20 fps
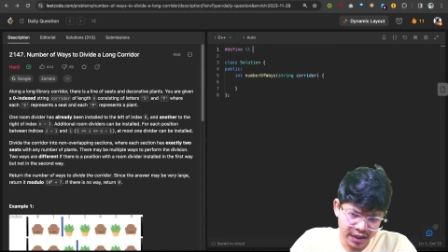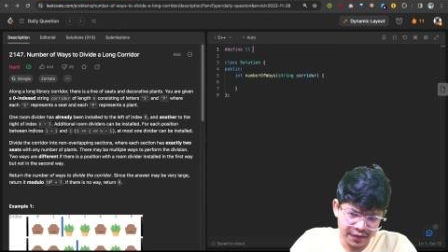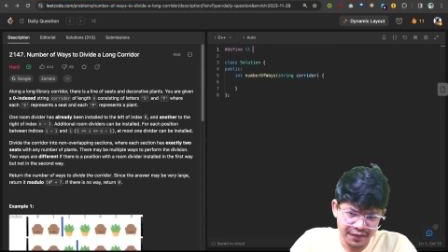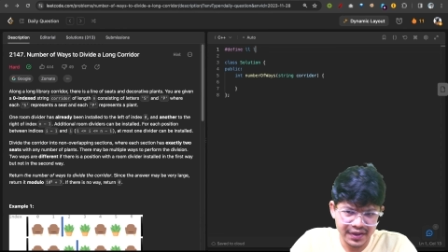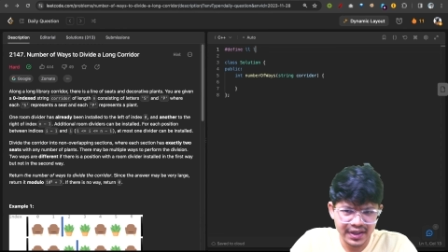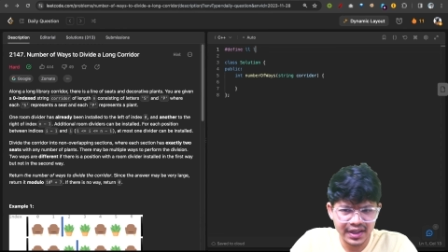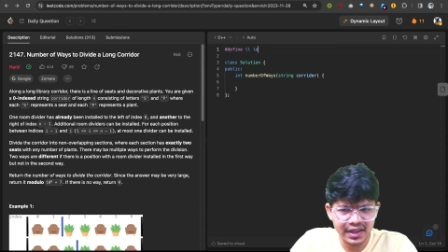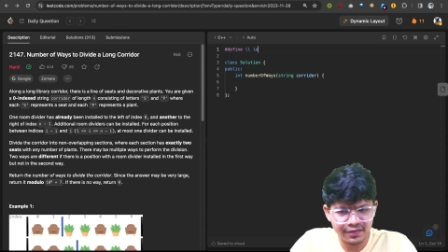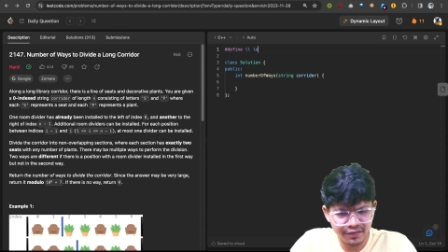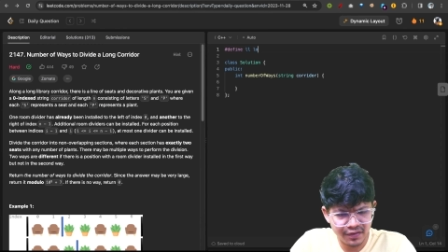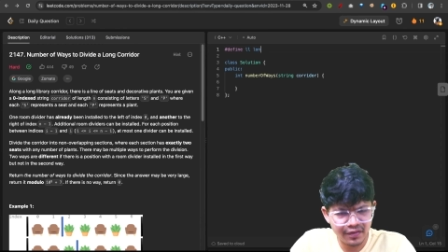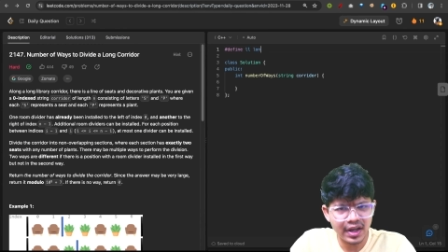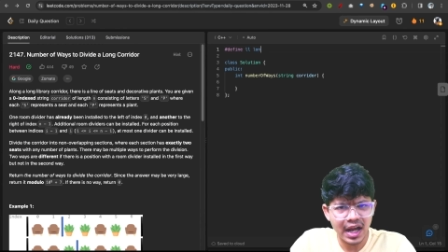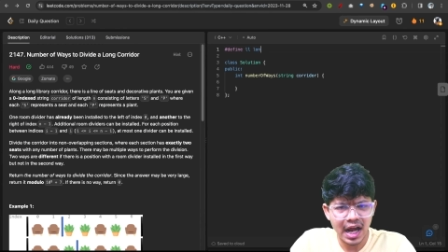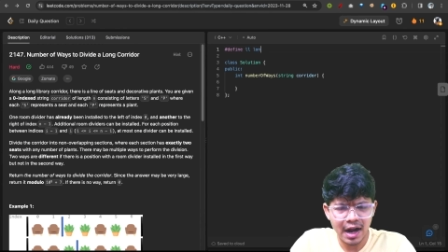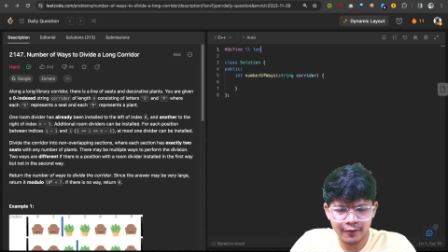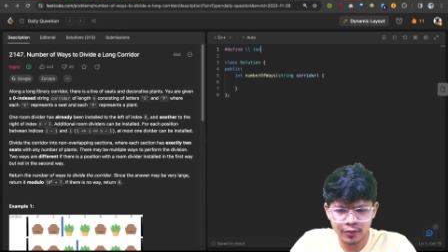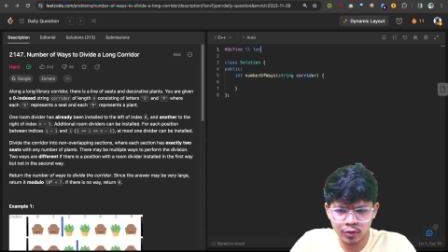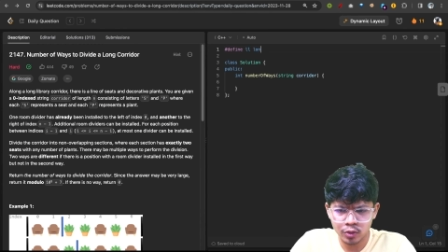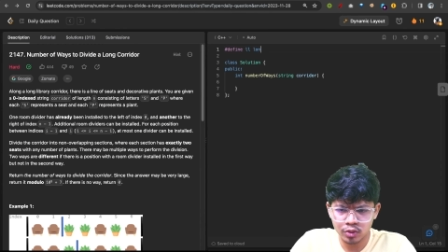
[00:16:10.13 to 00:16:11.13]
we will
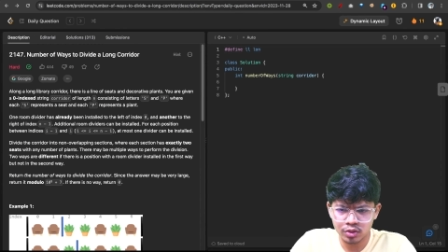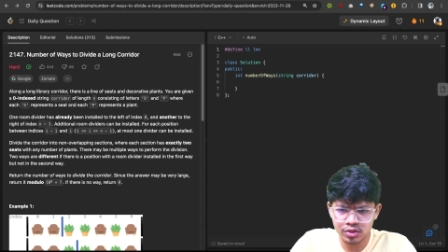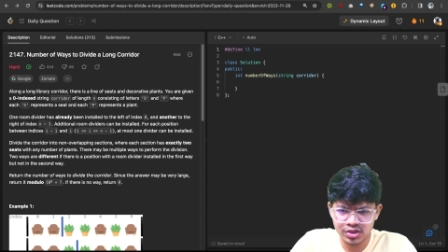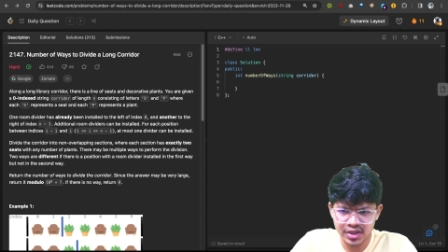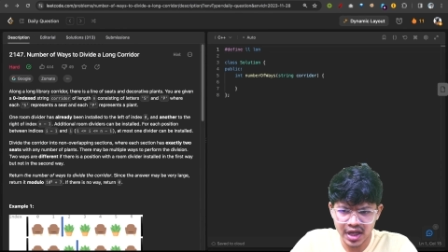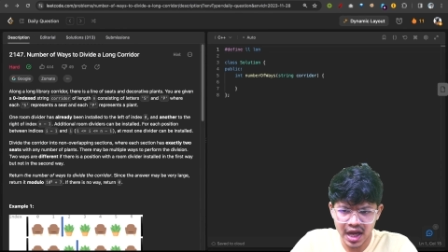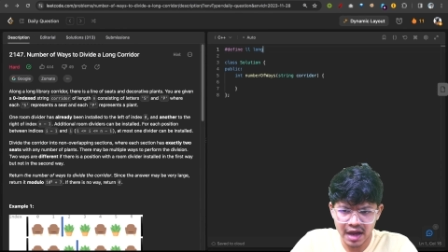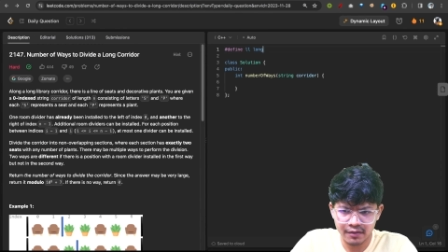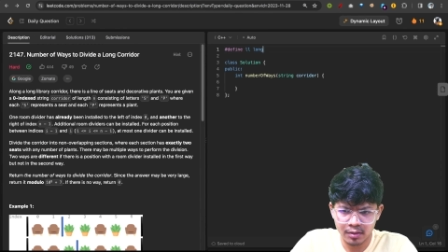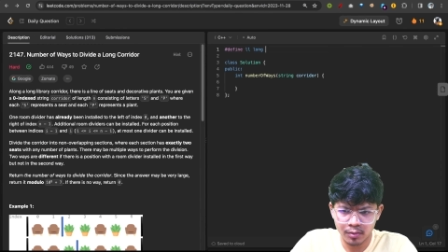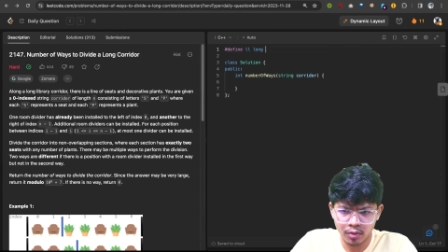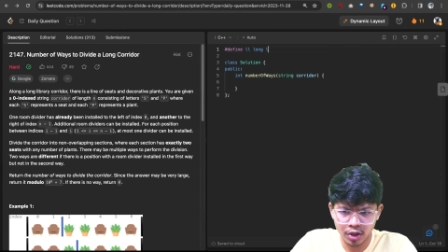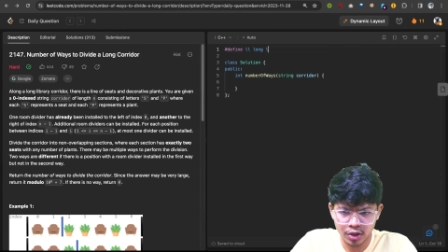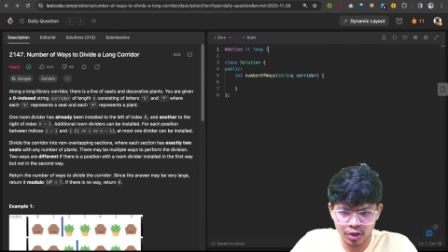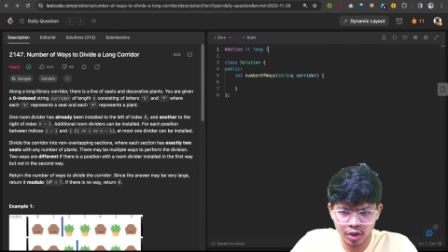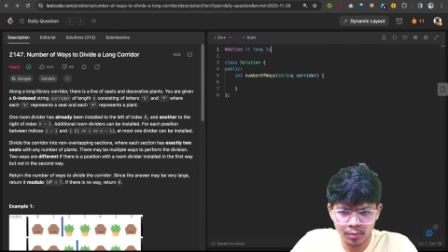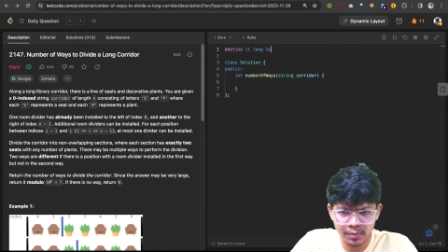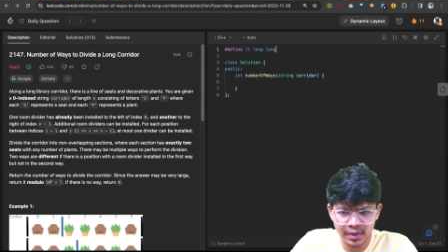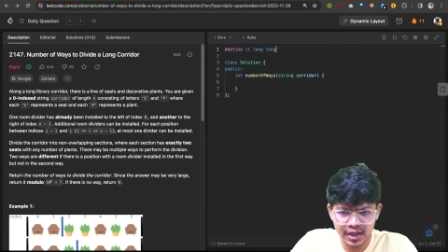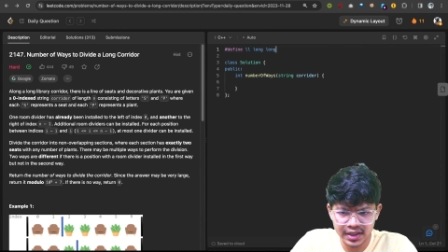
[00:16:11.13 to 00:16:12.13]
have to have a
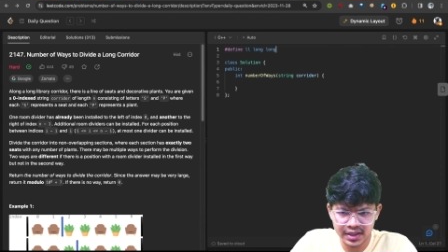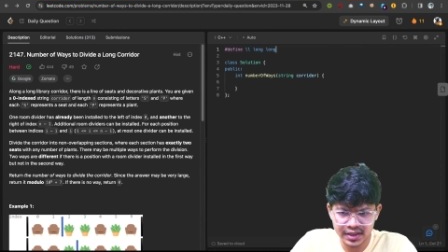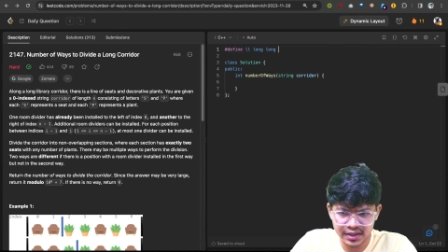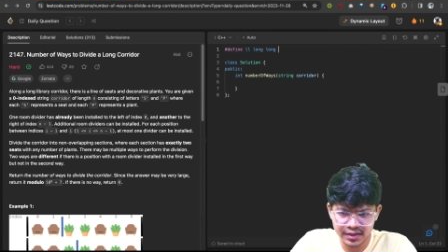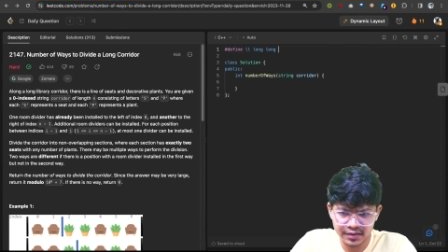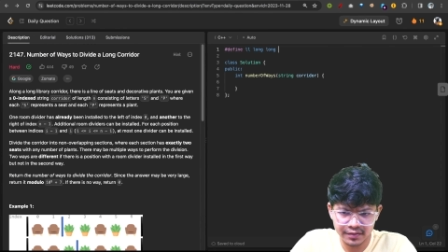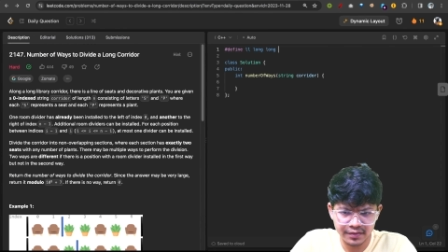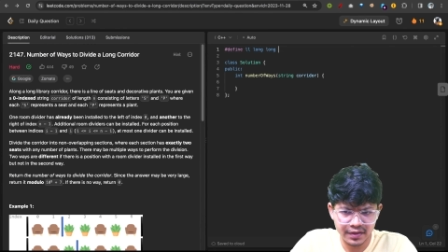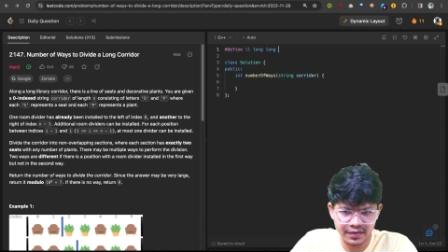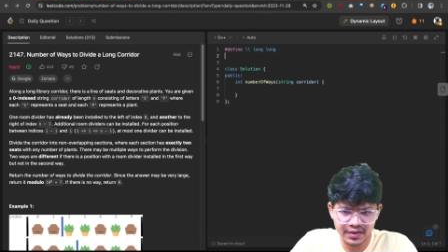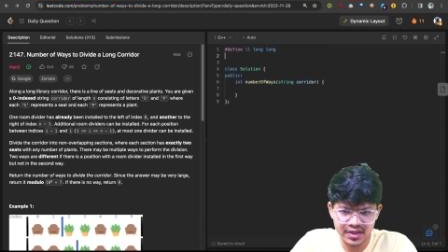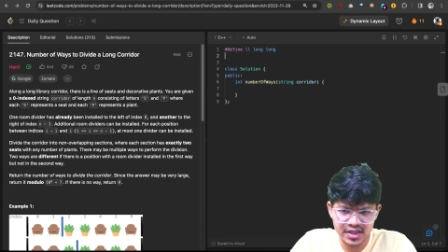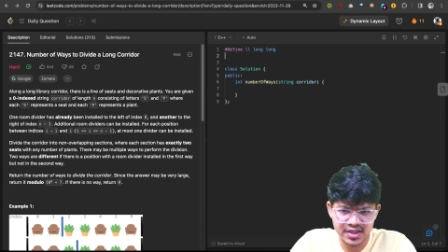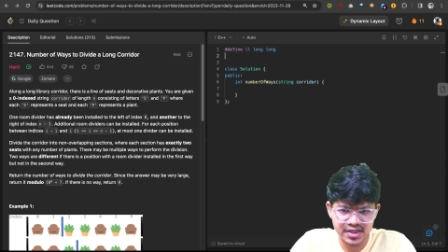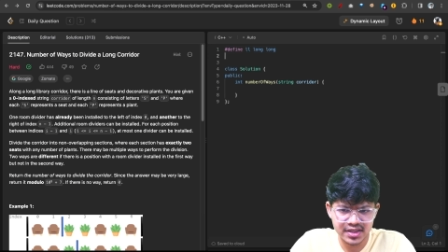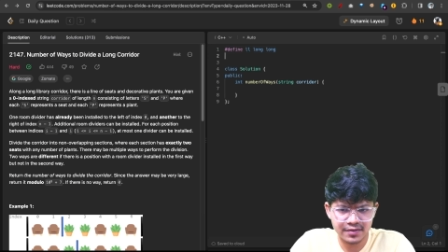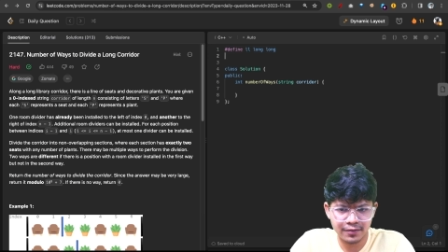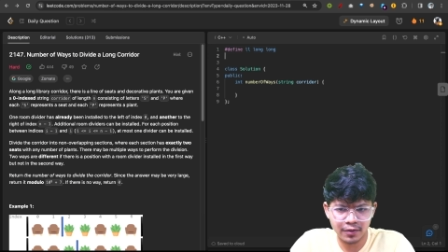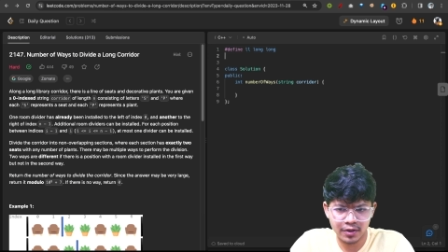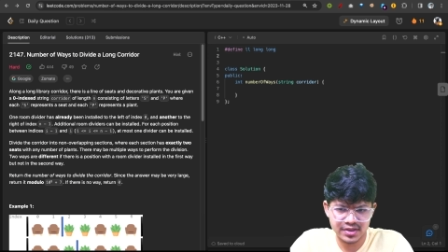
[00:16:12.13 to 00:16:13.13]
modulo, but we will
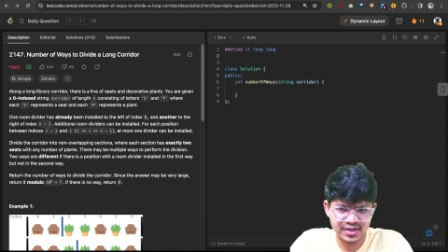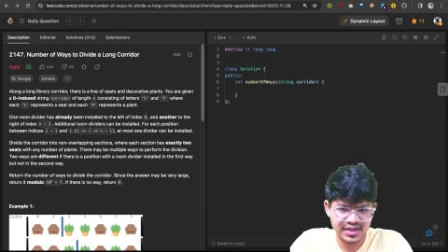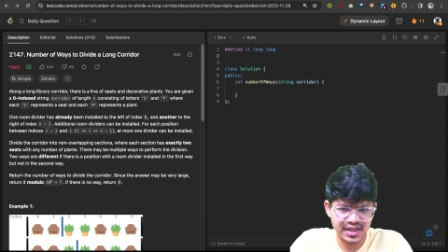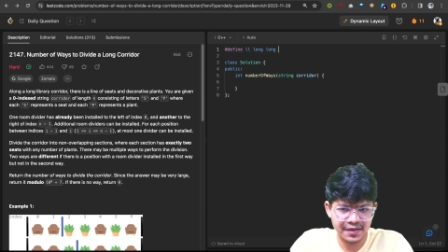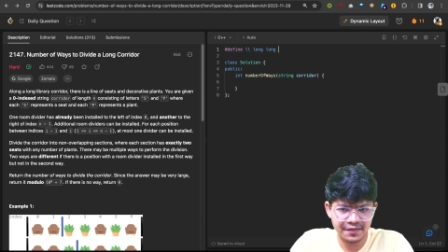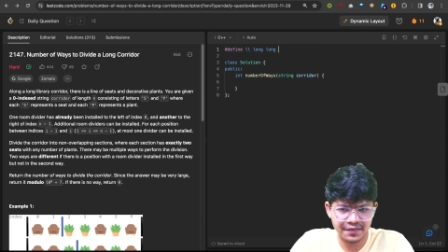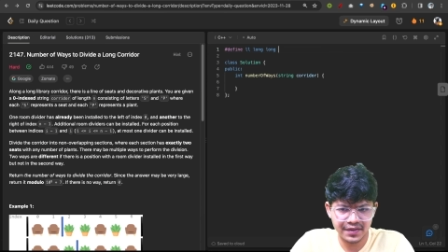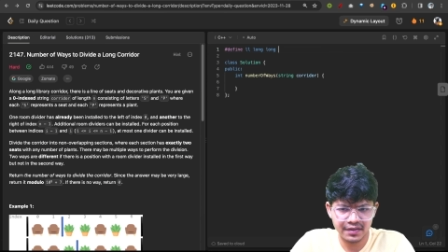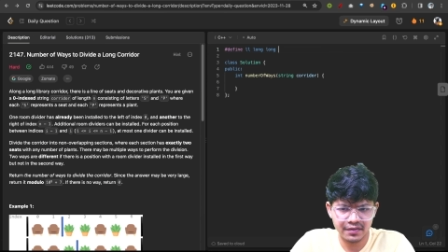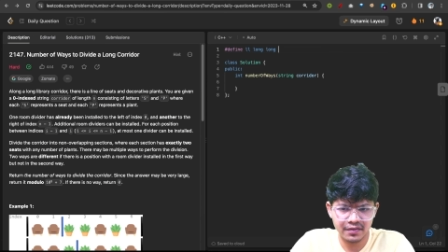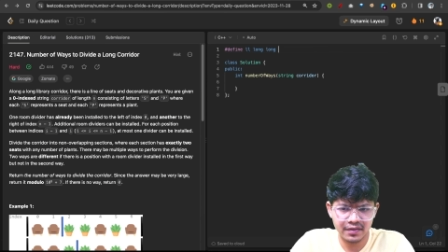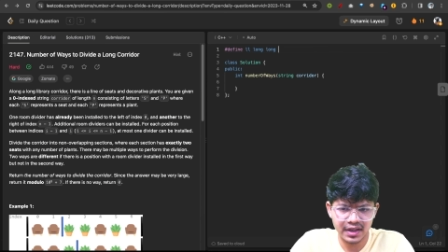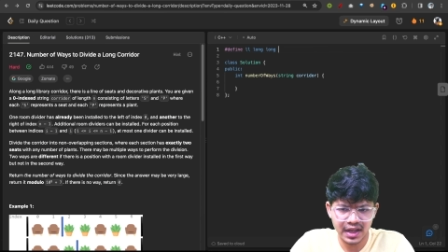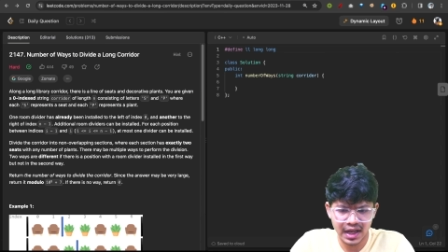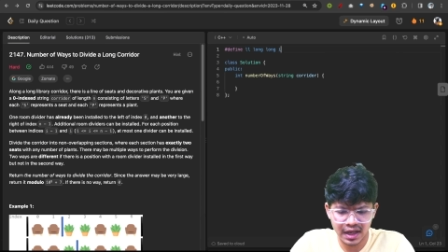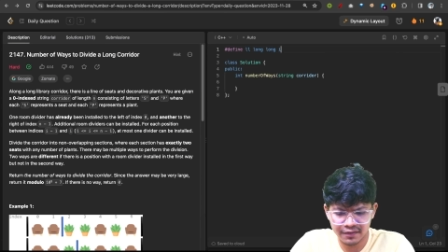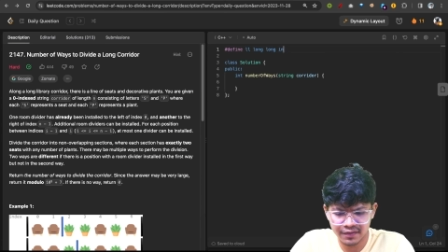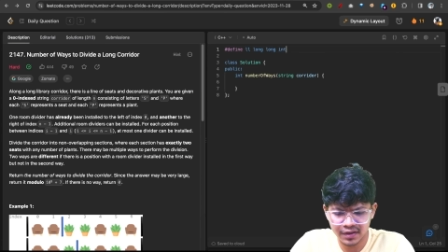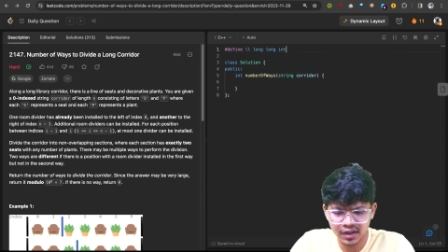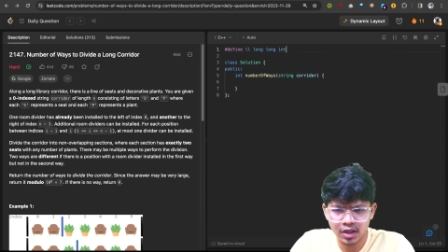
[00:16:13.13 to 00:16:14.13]
just for safety we will
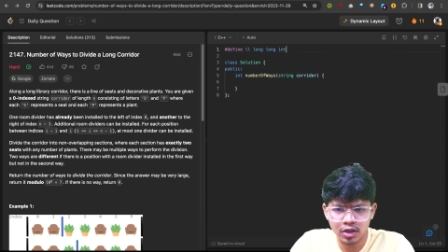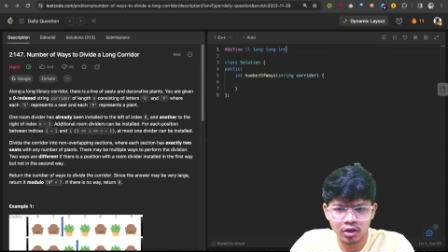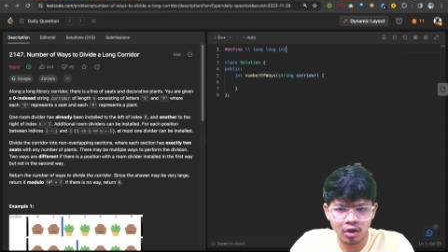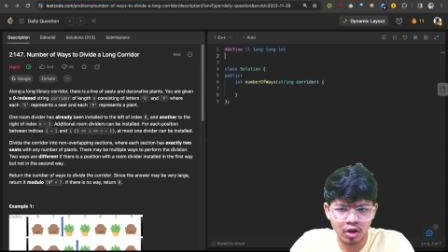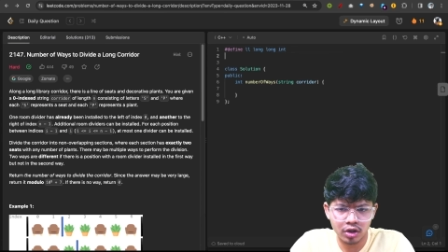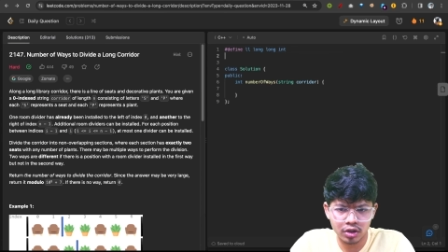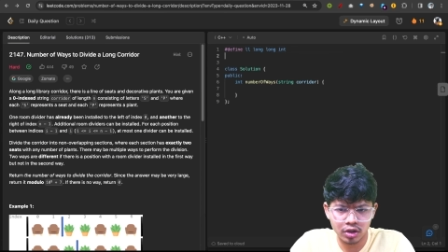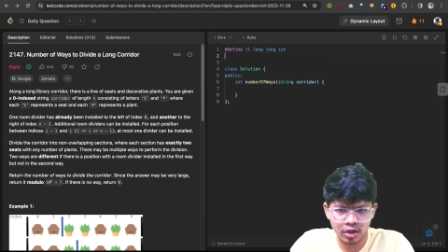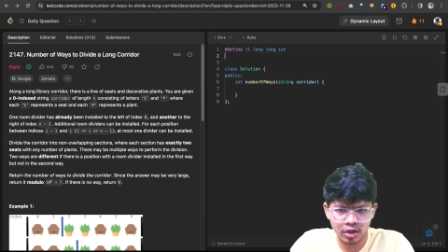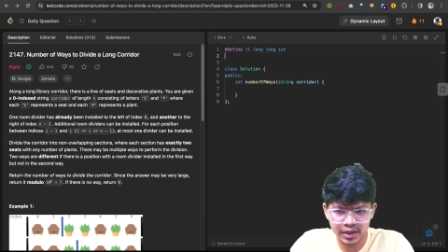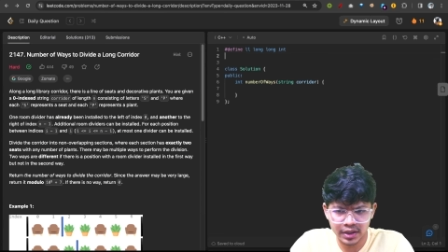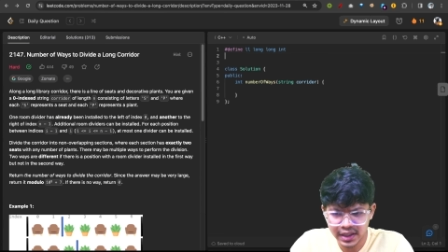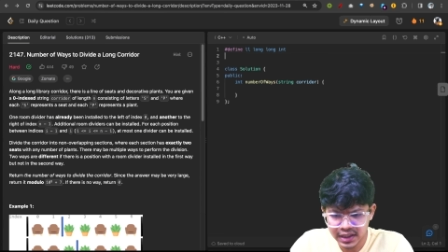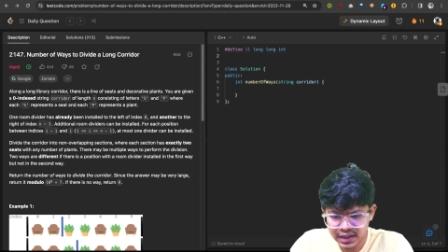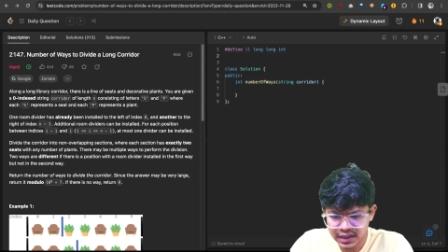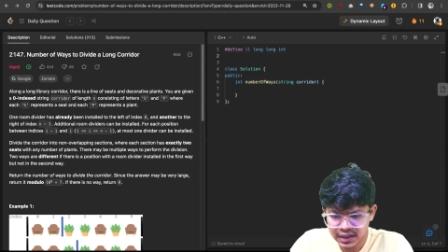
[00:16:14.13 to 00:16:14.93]
have a long end.